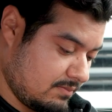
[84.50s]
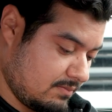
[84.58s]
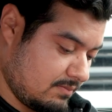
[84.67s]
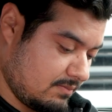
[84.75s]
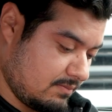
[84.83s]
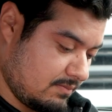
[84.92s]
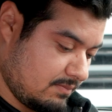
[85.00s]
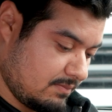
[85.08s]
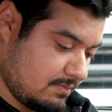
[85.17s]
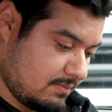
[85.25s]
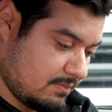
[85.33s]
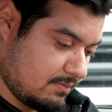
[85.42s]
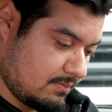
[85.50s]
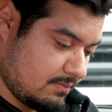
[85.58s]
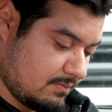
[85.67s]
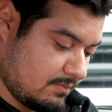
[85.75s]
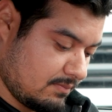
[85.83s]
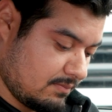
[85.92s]

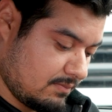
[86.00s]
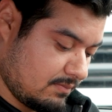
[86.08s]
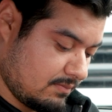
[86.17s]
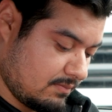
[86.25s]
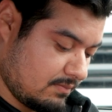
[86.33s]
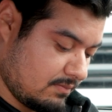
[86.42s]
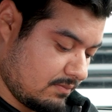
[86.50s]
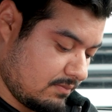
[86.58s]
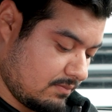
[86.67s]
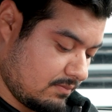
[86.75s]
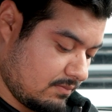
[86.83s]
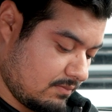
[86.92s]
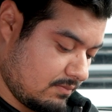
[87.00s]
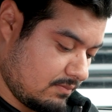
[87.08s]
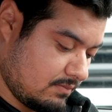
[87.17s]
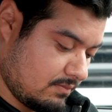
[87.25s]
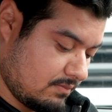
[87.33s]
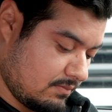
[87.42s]

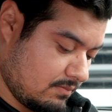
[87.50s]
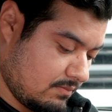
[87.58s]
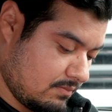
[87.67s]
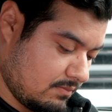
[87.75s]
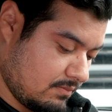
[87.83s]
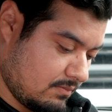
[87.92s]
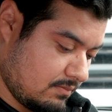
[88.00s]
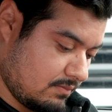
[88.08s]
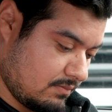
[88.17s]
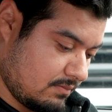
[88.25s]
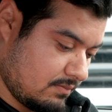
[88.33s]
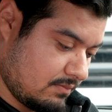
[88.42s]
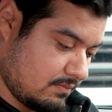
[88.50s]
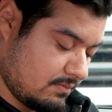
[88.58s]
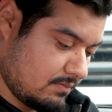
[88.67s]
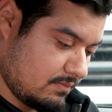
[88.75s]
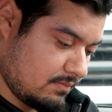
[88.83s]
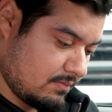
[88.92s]

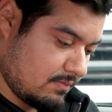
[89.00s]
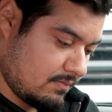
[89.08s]
(silence)